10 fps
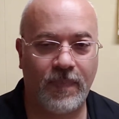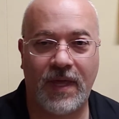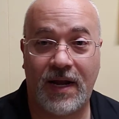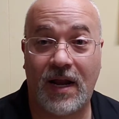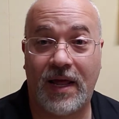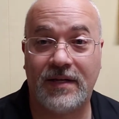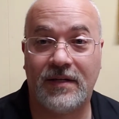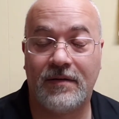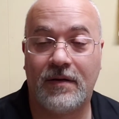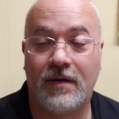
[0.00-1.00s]
And I liked
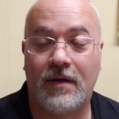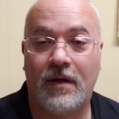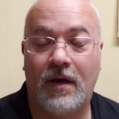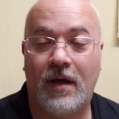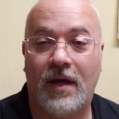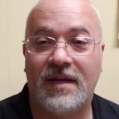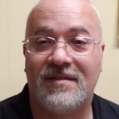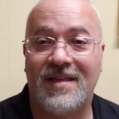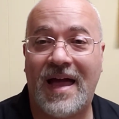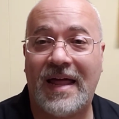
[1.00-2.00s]
it. It's
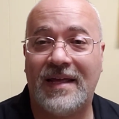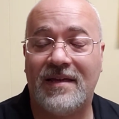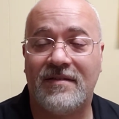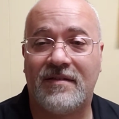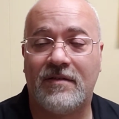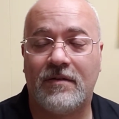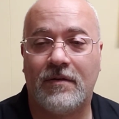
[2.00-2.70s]
not as